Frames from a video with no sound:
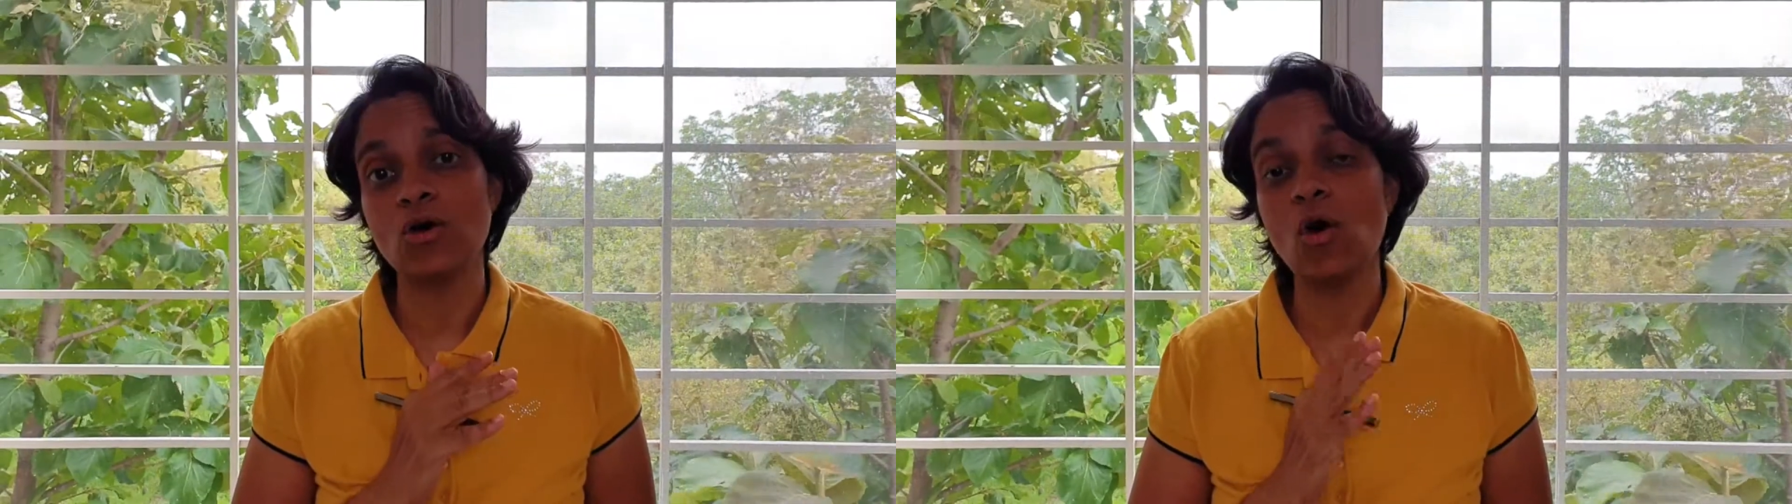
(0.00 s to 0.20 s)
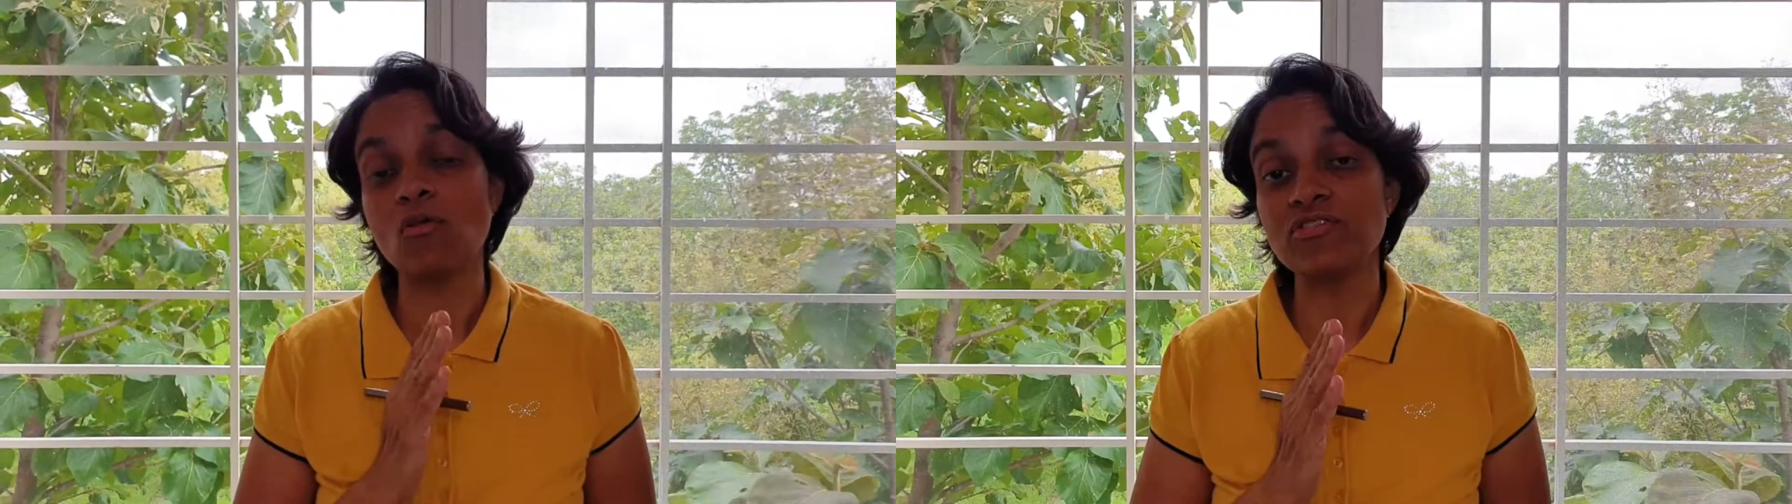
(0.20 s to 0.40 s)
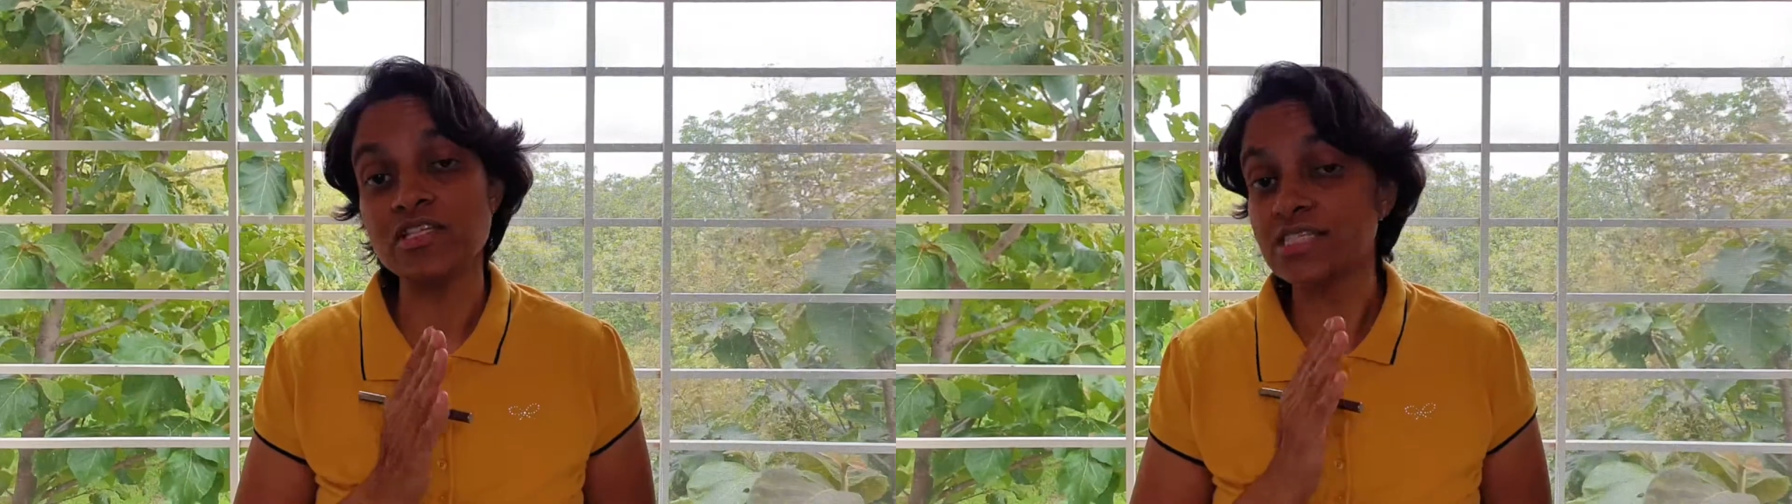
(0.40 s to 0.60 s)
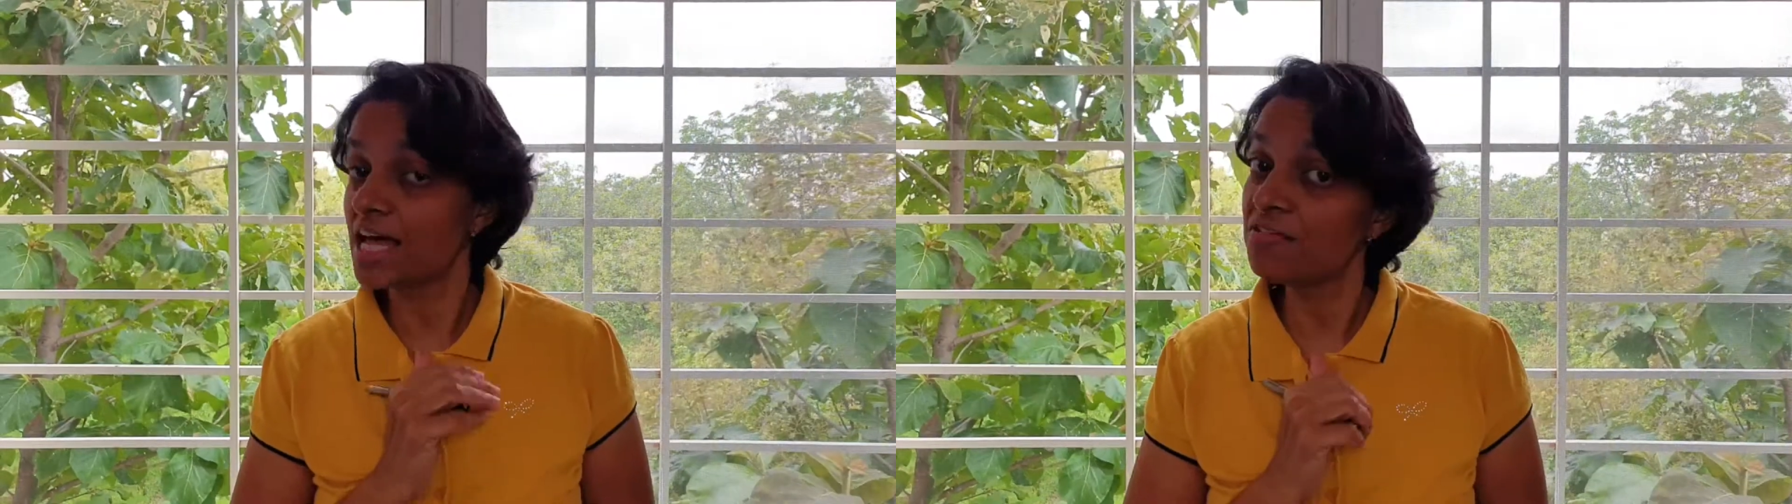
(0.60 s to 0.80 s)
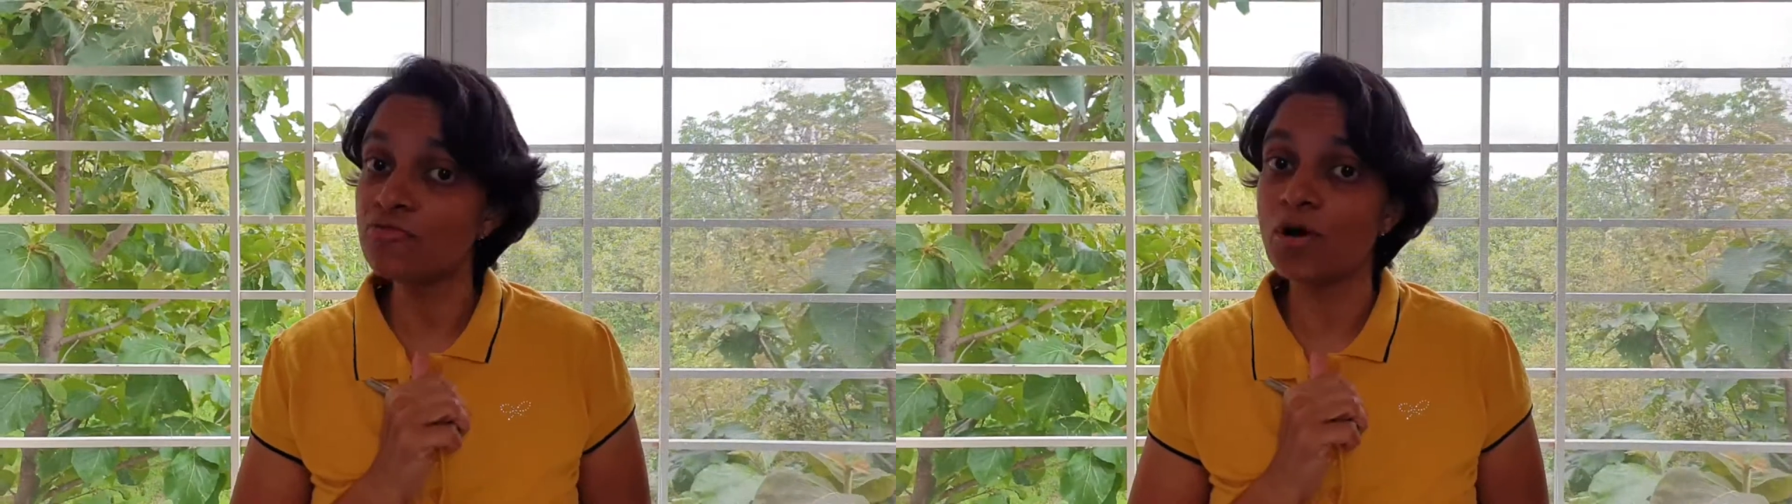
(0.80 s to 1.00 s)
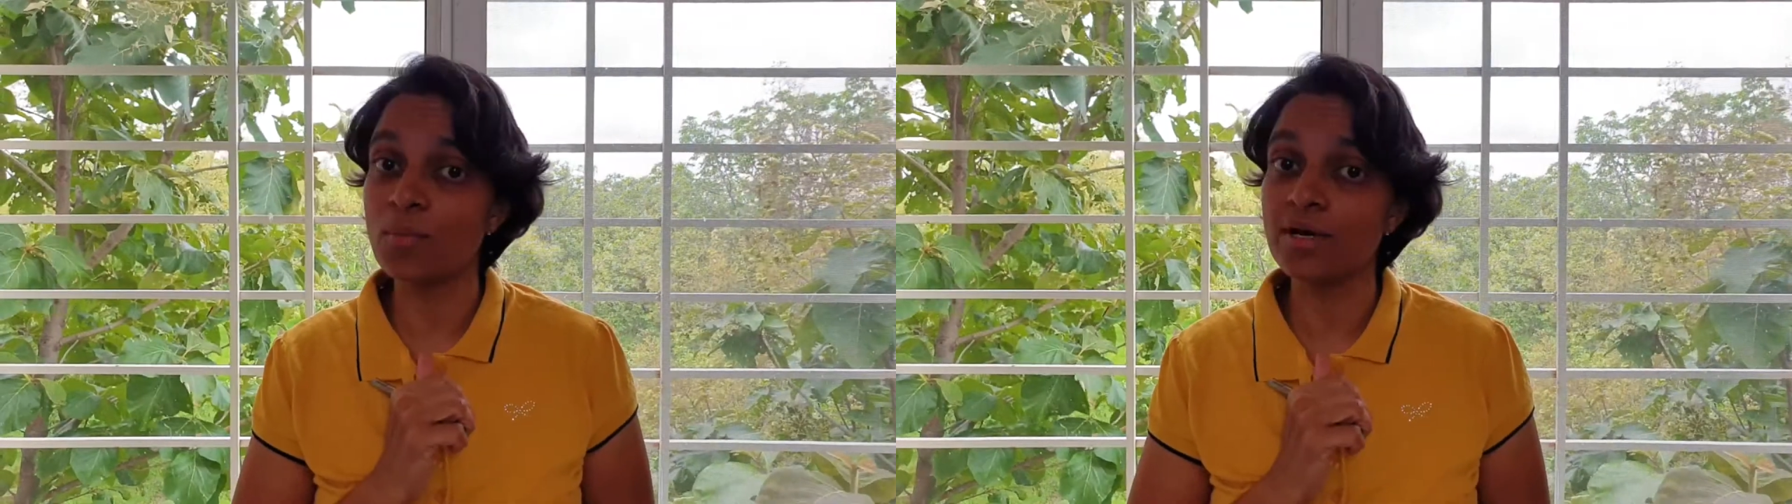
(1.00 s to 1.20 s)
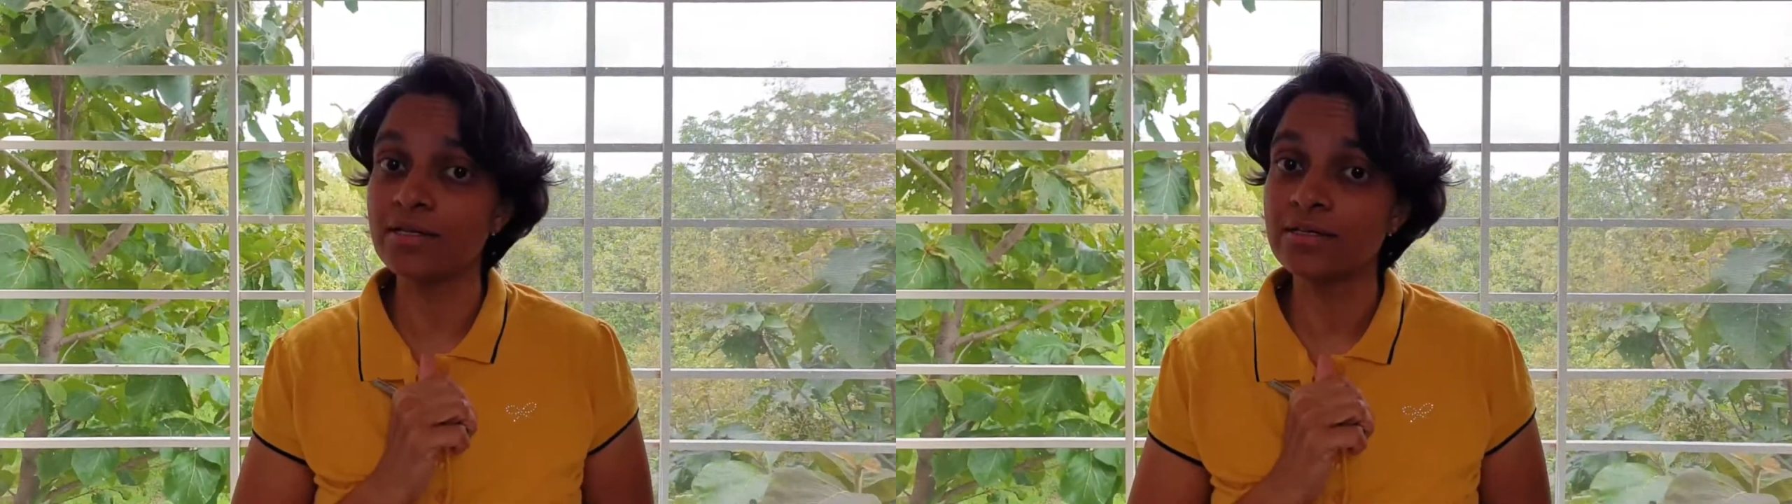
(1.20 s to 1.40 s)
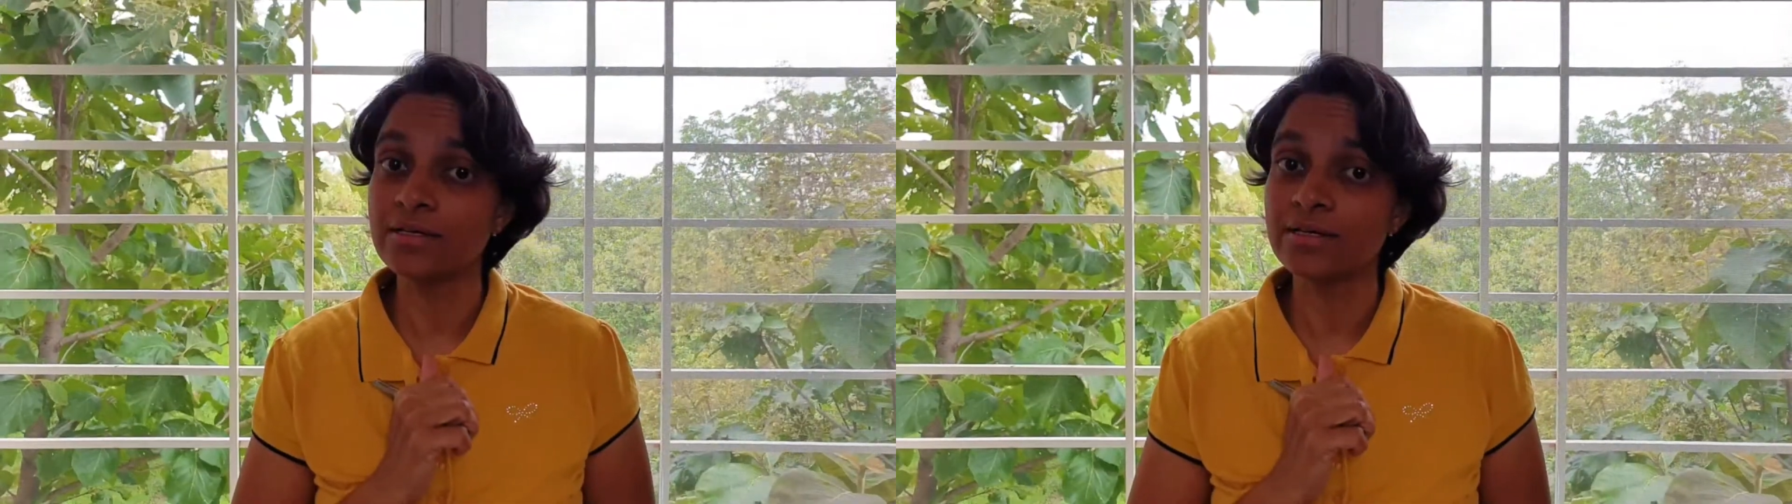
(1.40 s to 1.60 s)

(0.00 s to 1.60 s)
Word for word: of the sun from Earth,